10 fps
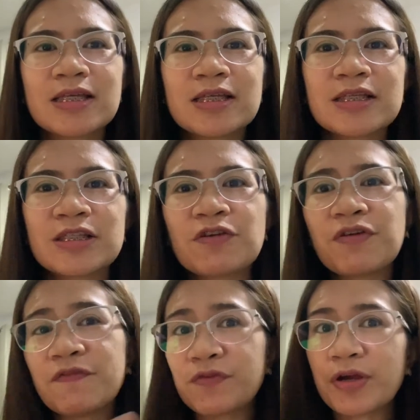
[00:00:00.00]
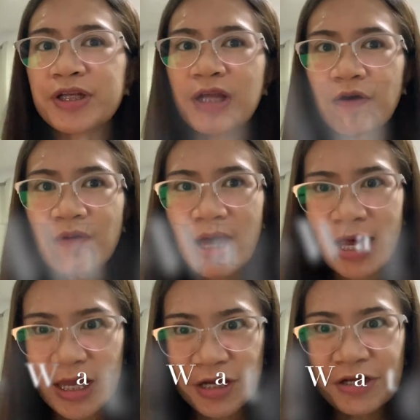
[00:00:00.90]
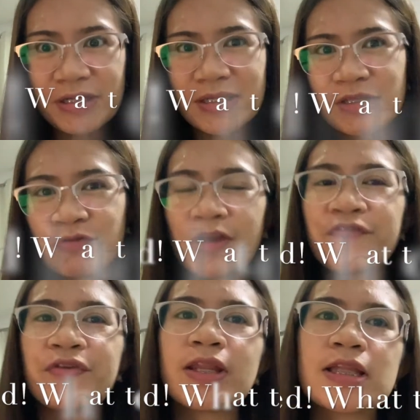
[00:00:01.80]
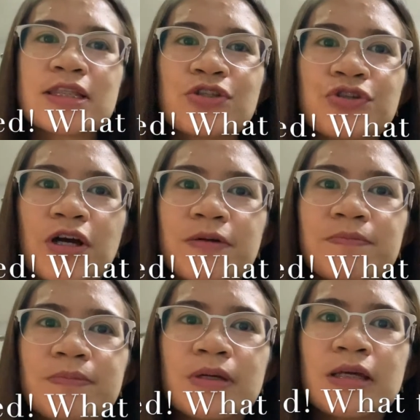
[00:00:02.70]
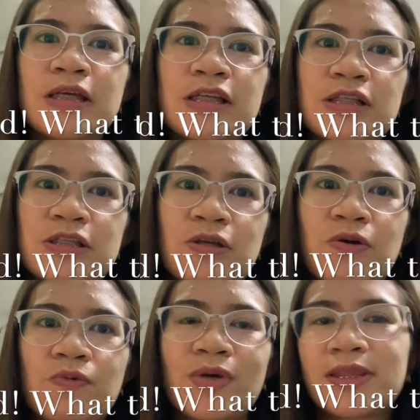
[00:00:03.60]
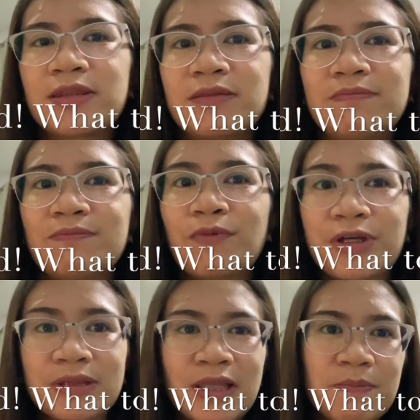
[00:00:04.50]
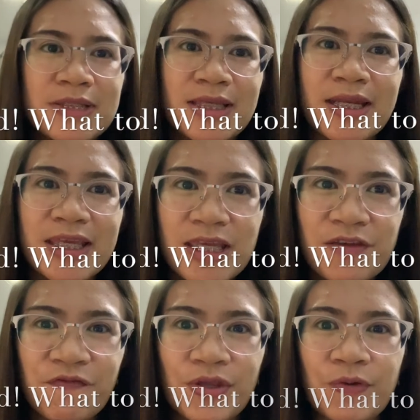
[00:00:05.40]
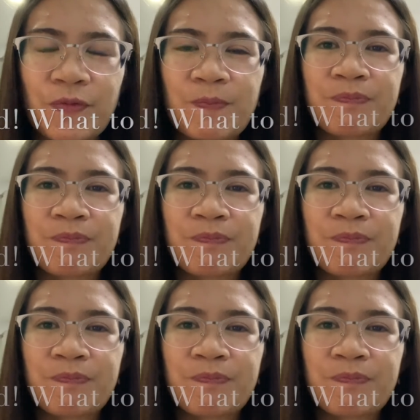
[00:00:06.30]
So if you are now hired to a freelance job, so what more tips can I give you?